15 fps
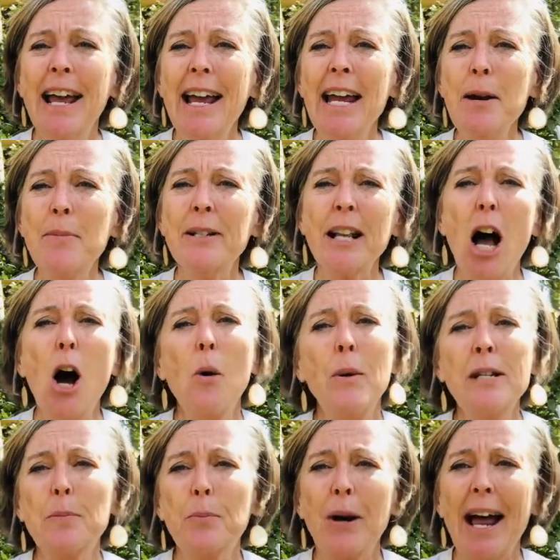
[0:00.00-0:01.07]
He was
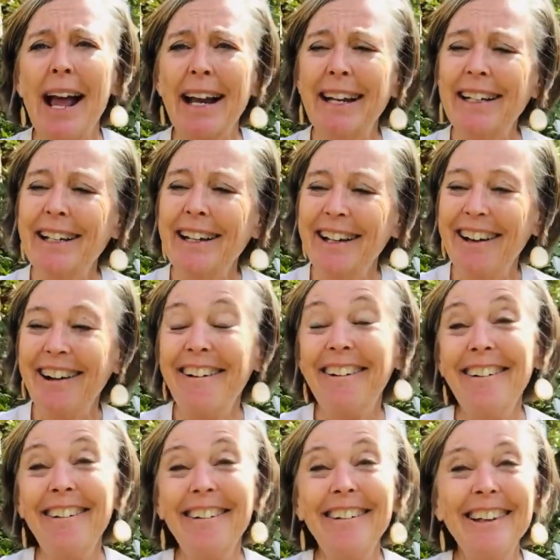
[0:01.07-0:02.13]
always bragging,
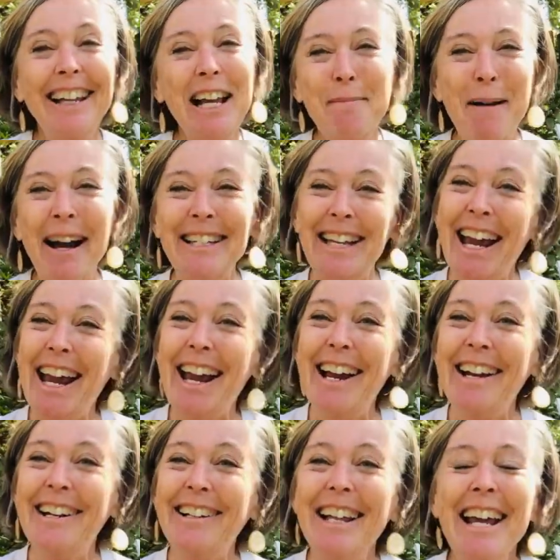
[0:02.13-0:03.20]
"Oh, look at my
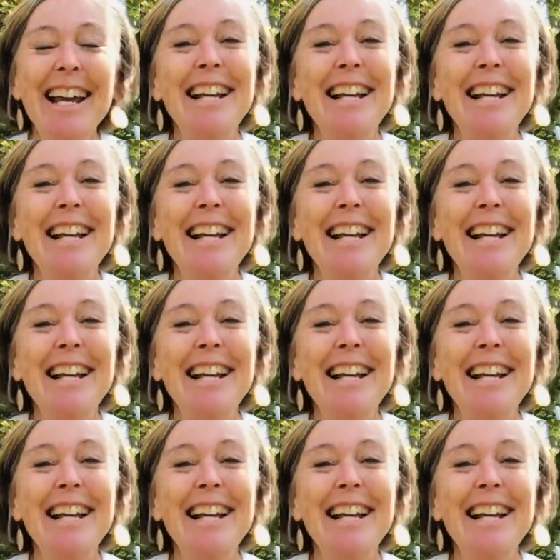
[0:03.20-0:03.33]
tail.